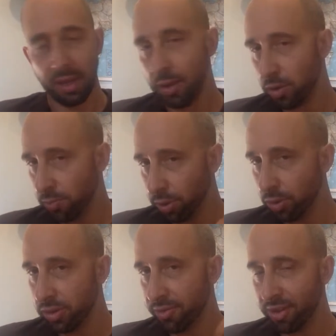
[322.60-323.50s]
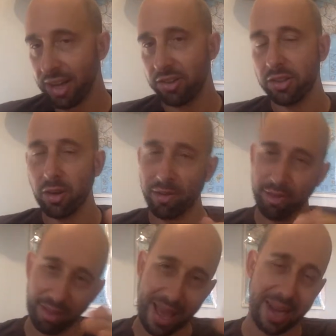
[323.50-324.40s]
Those blues inflections are
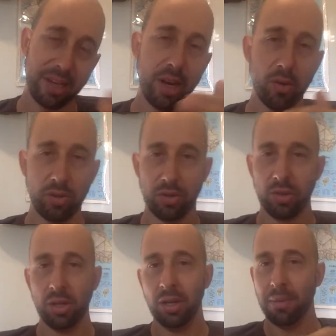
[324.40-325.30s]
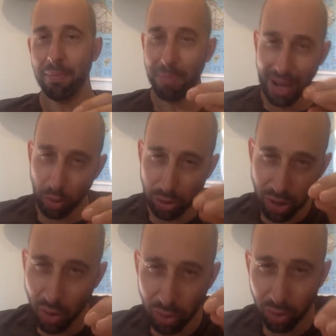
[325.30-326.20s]
flatting notes,
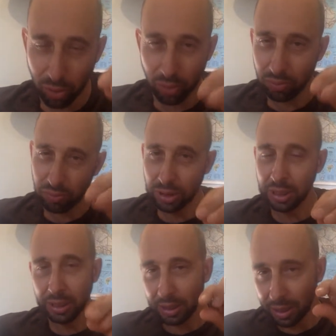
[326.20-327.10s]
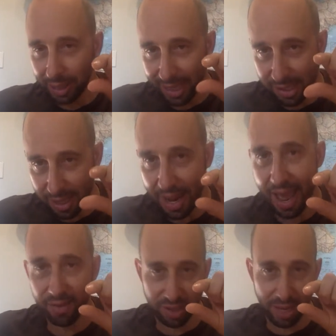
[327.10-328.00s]
microtonal, less than
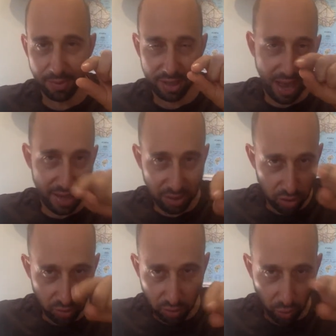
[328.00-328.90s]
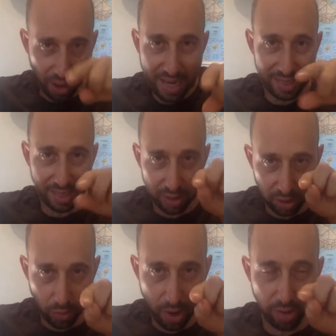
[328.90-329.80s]
half-step sized grazings
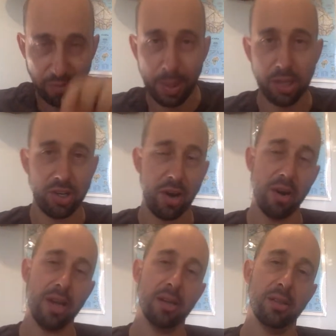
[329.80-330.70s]
around a pitch area,